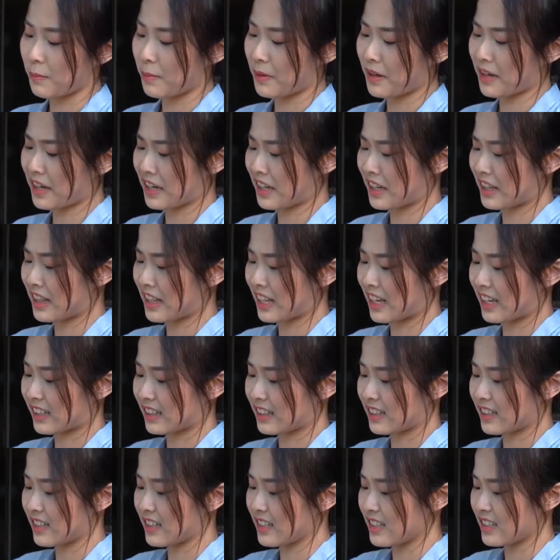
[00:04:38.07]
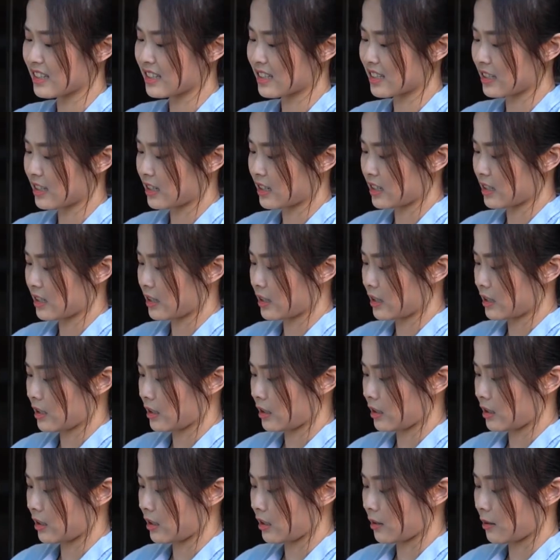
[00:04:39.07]
pan like this.
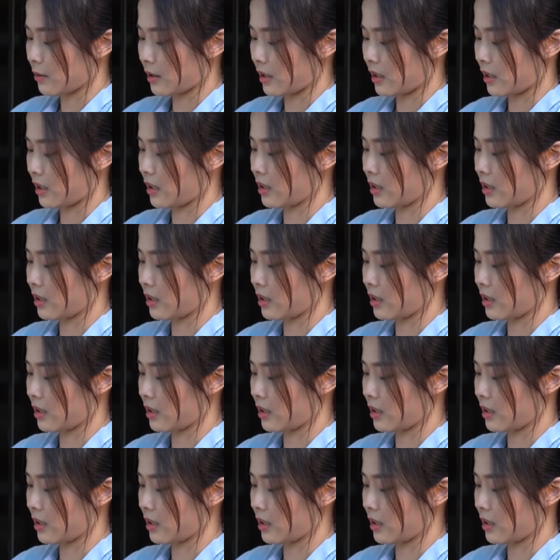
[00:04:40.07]
Wait.